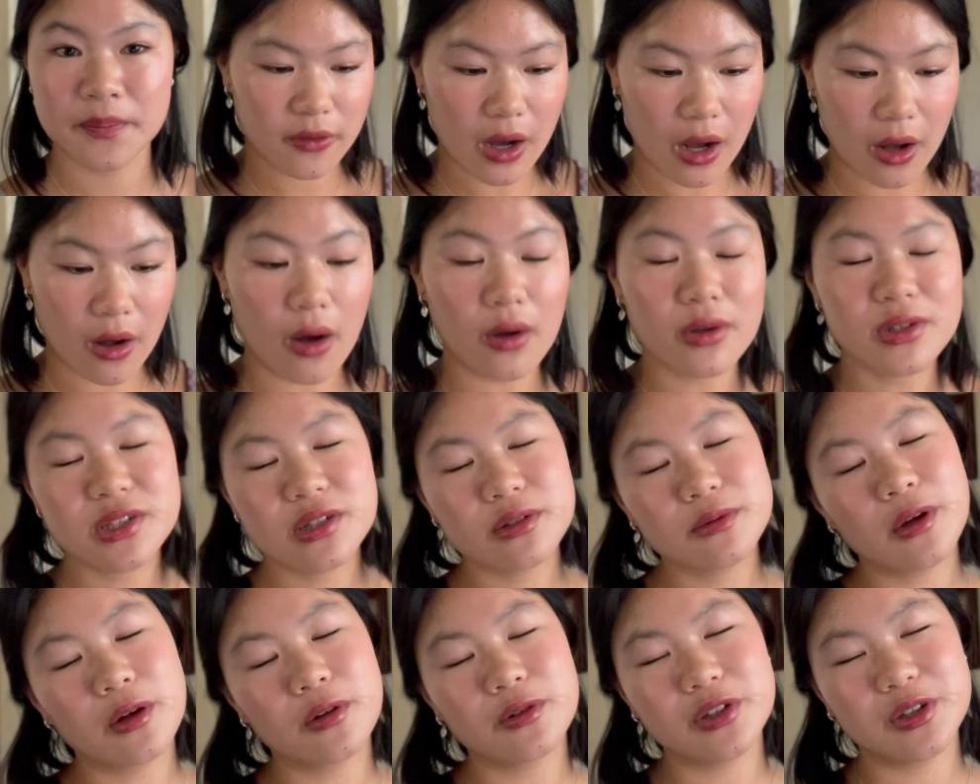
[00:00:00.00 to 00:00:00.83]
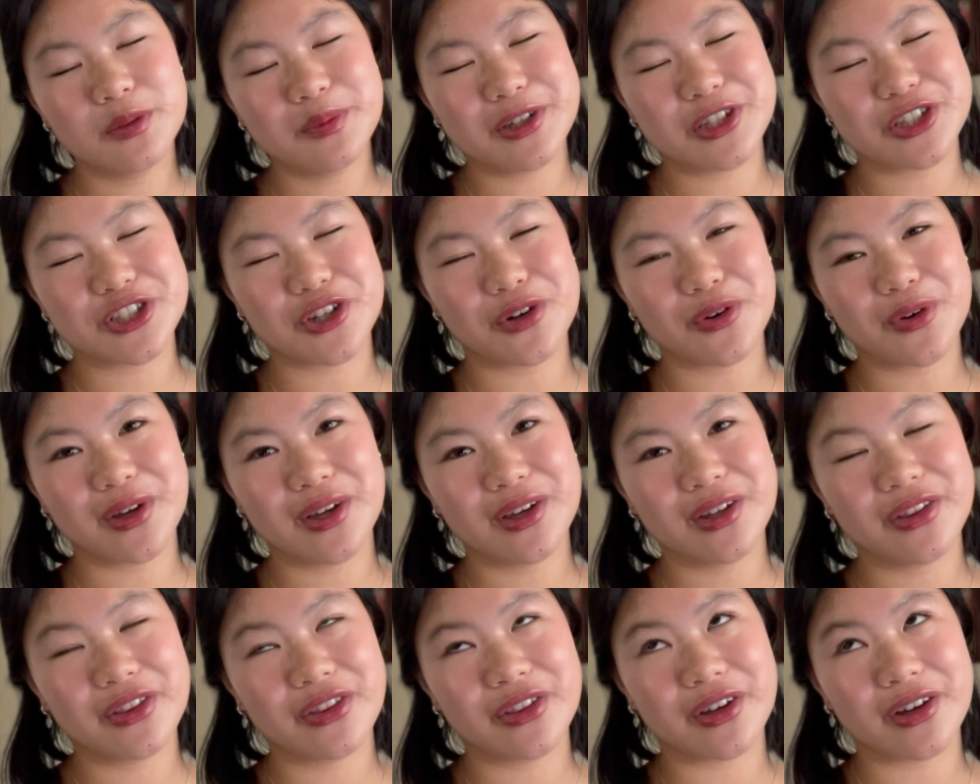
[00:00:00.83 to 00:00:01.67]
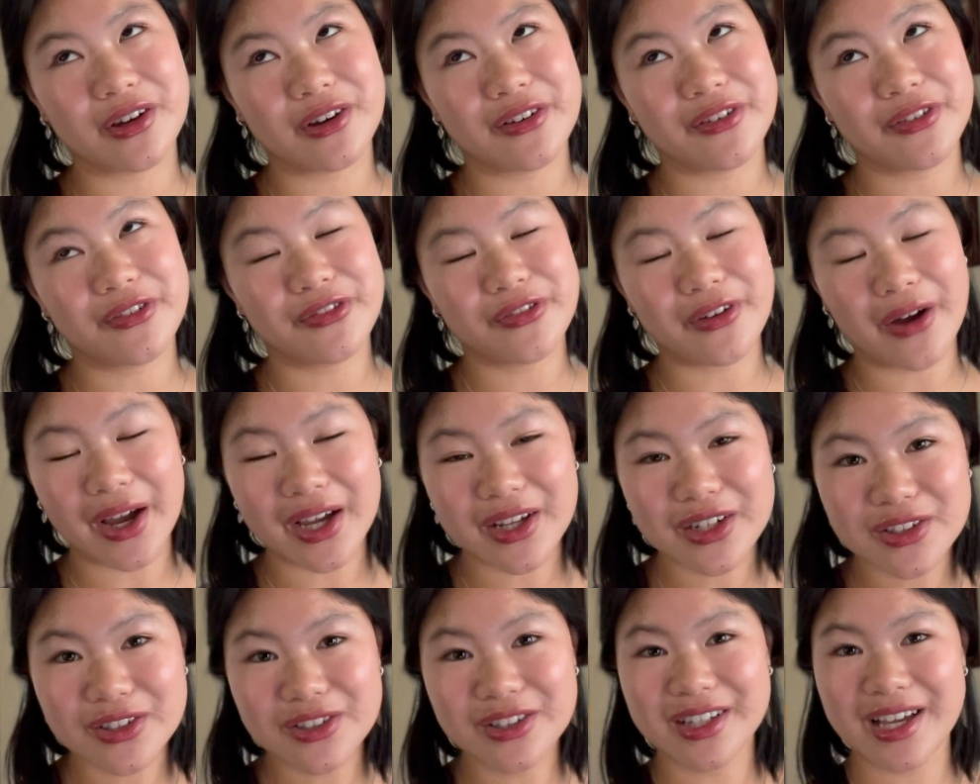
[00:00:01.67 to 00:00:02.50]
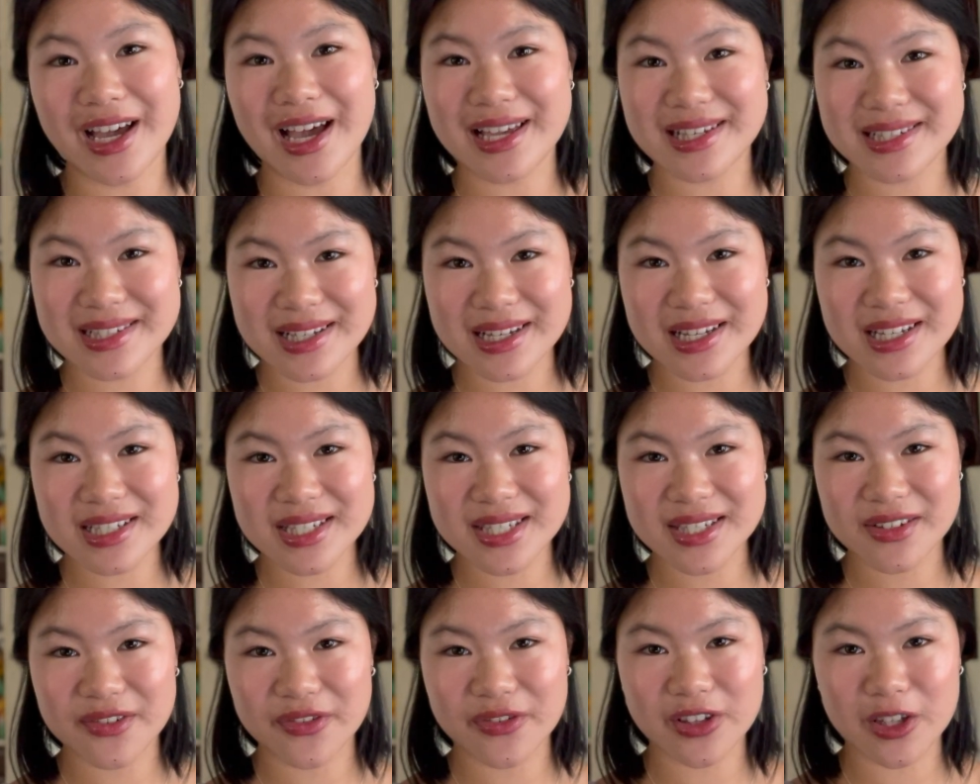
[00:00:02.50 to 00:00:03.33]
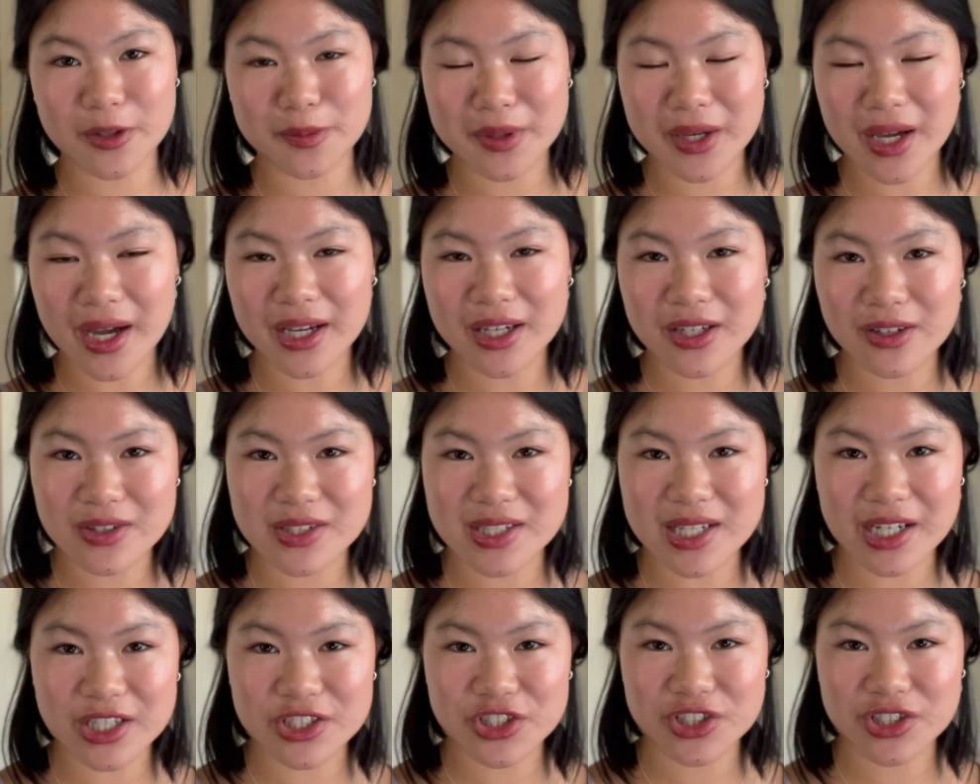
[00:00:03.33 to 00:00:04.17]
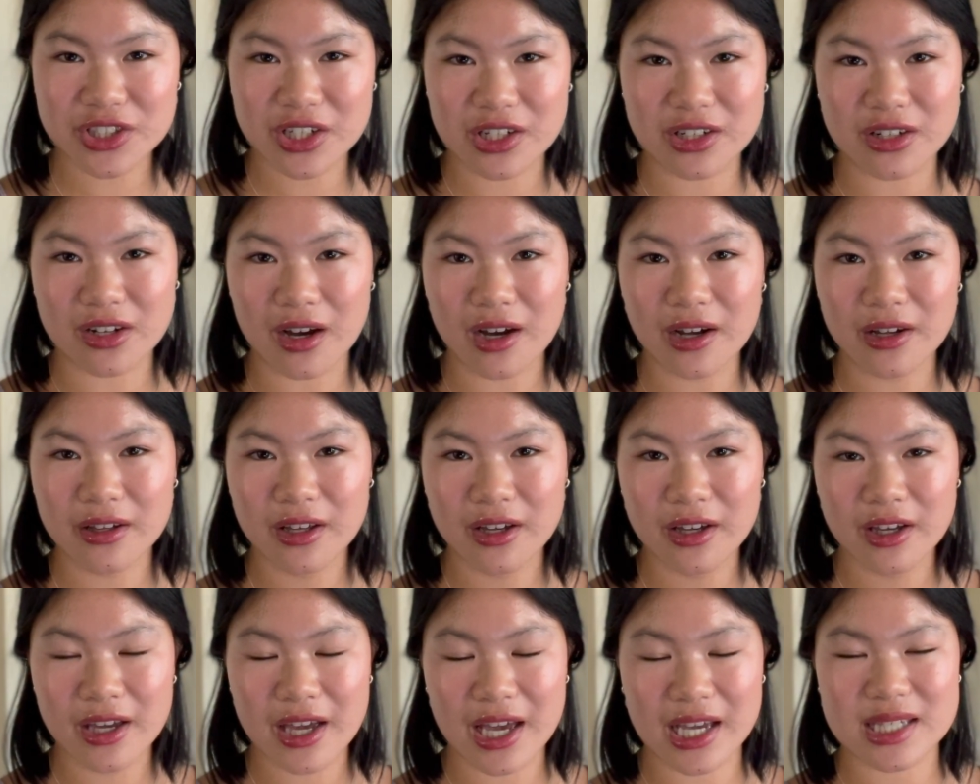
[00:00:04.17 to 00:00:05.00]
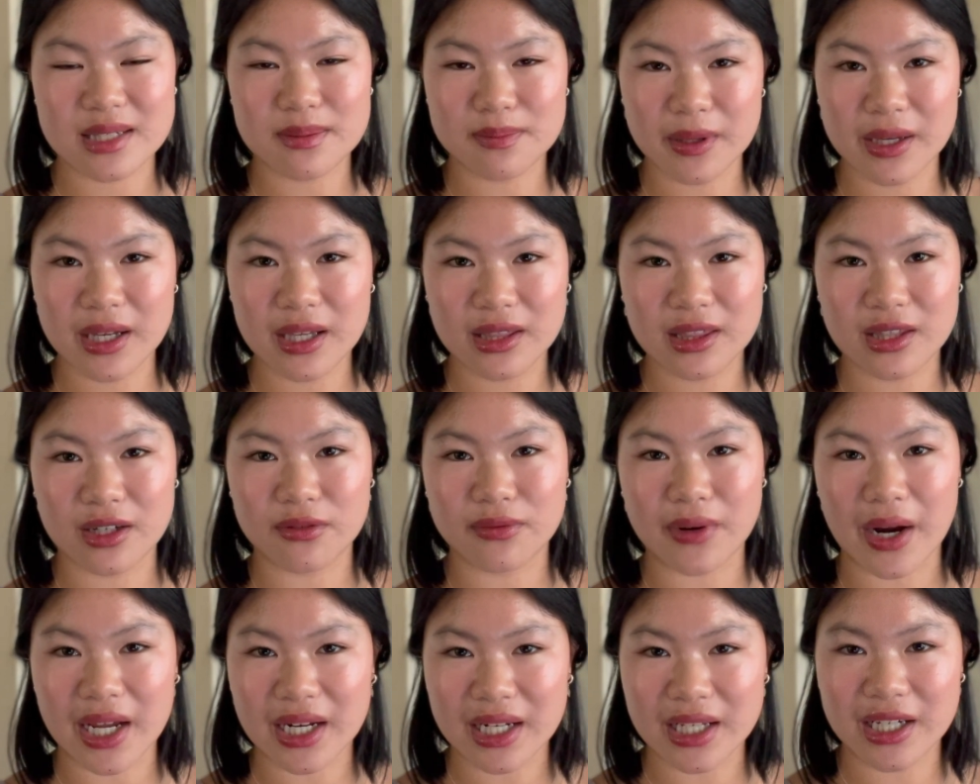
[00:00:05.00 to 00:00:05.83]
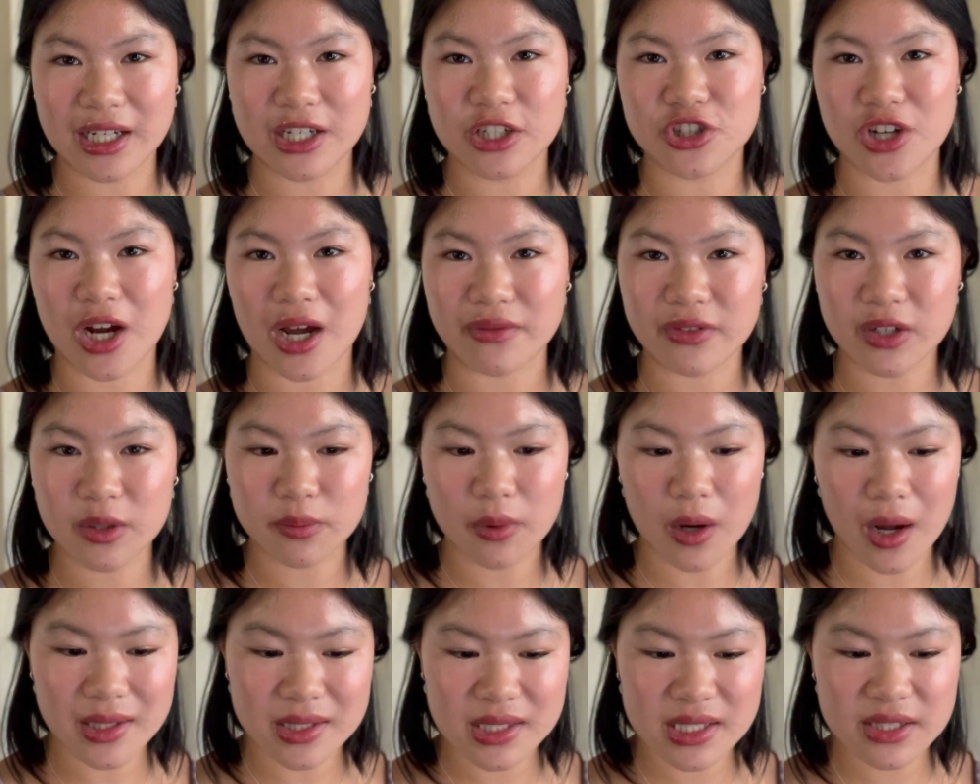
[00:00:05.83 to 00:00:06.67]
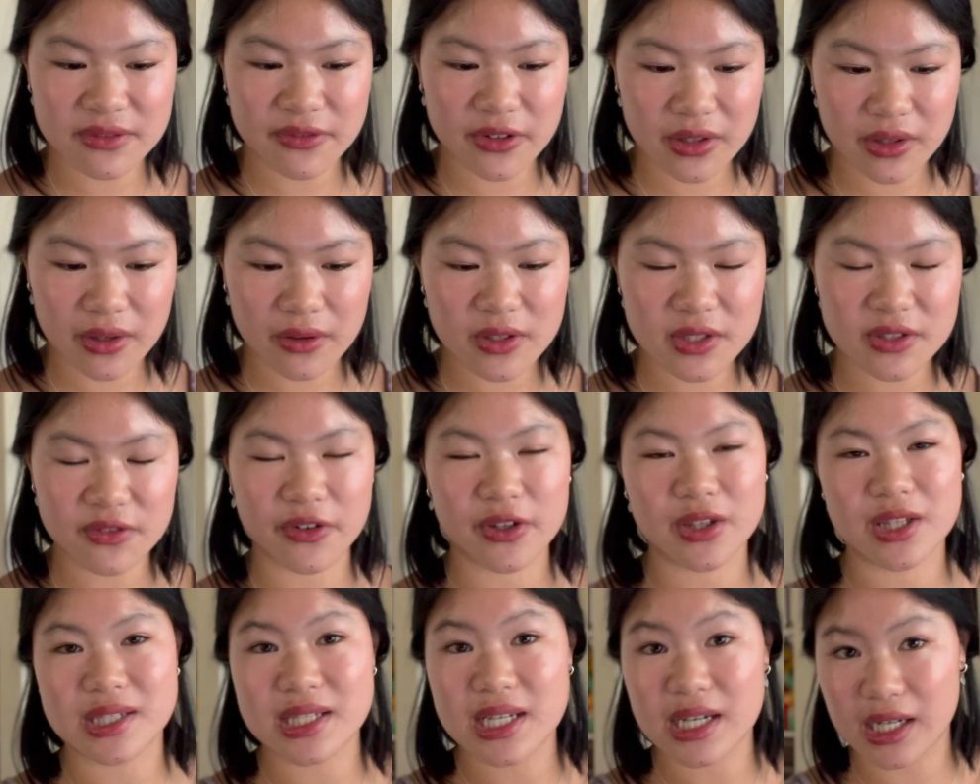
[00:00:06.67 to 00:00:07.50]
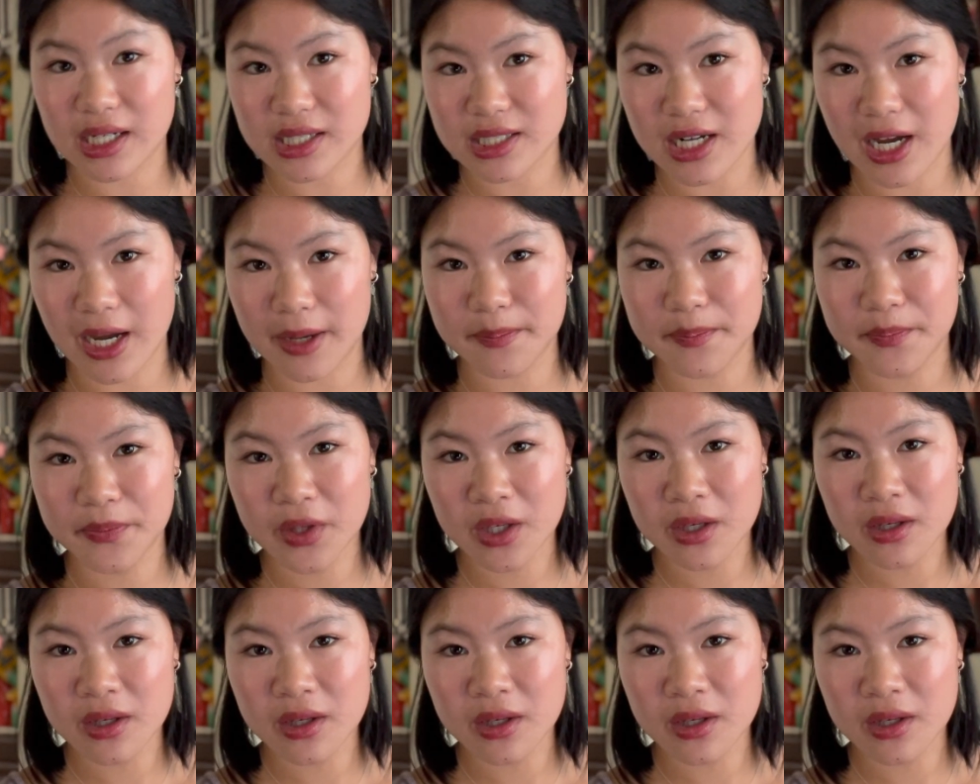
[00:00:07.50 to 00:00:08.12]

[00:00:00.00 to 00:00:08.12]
I'll also only be showing the final essays for the PIQ section and not explaining the writing and drafting process for those for the sake of time.